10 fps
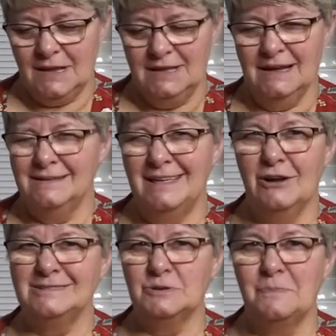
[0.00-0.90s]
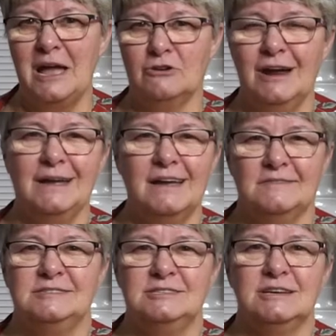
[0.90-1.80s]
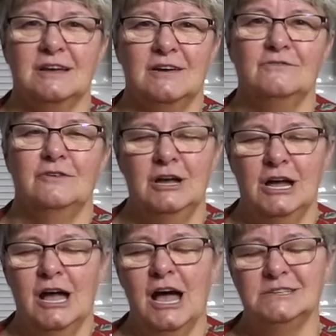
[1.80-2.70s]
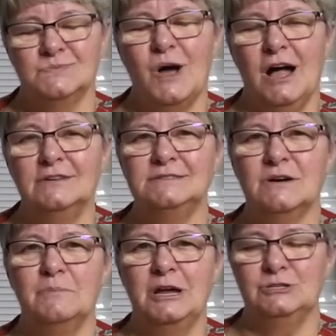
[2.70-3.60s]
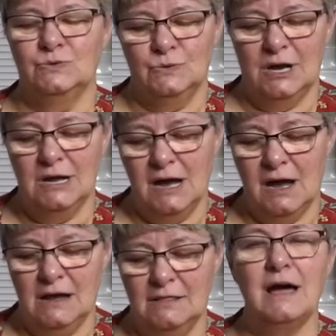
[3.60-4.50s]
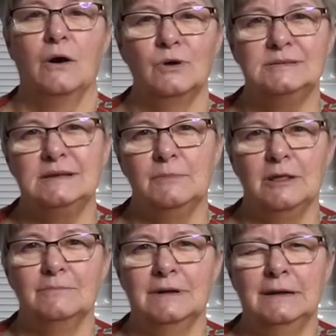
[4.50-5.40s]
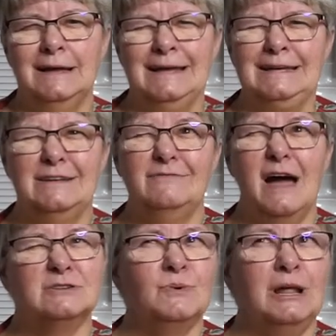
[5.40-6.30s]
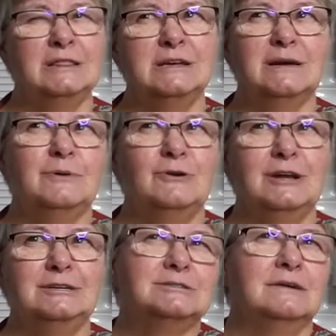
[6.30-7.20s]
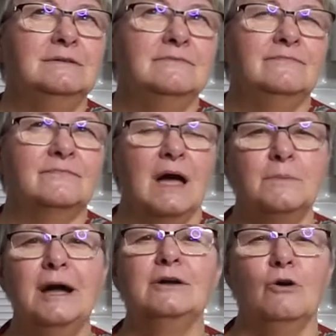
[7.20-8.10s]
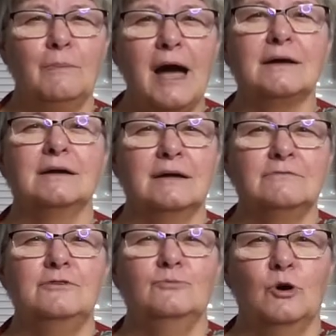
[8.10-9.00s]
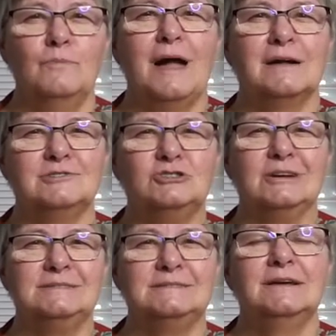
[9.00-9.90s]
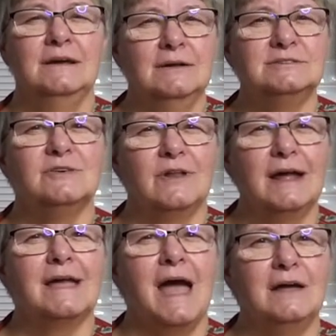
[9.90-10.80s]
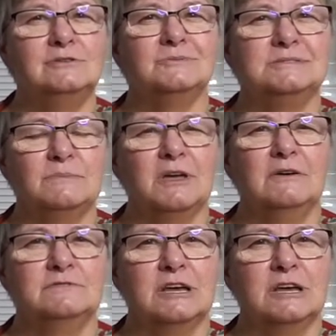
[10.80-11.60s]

Uh, they also make great gifts to give as well, so I might do uh, that with some of them. In fact, while I think about it, I might go back and get a few more bags just so that I can do some gift